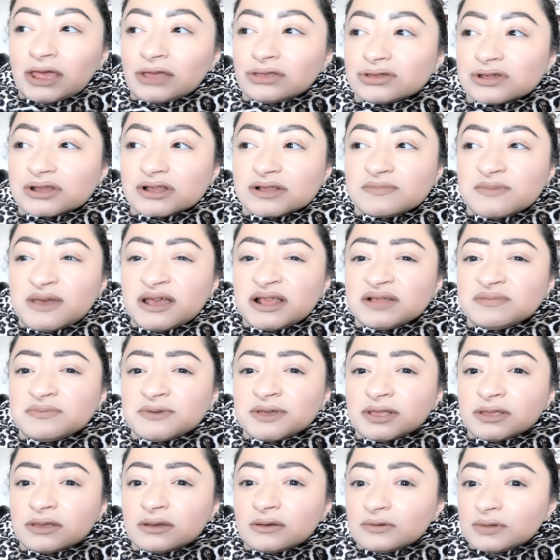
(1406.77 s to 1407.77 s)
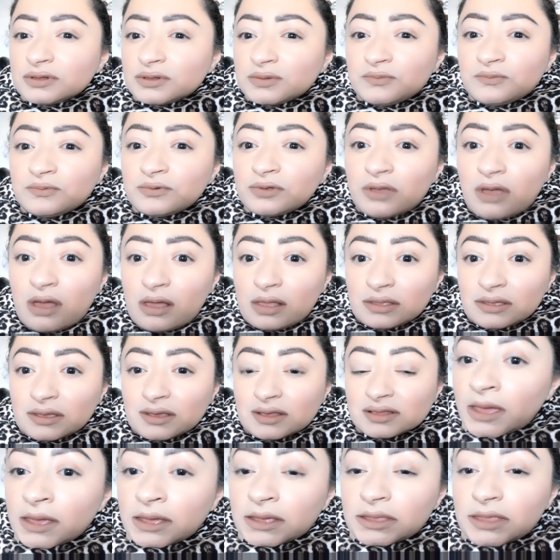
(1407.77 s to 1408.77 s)
It just makes me look
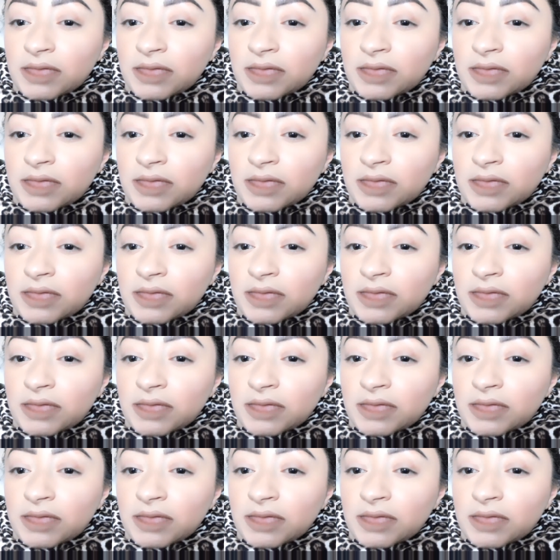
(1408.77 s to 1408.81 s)
flawless.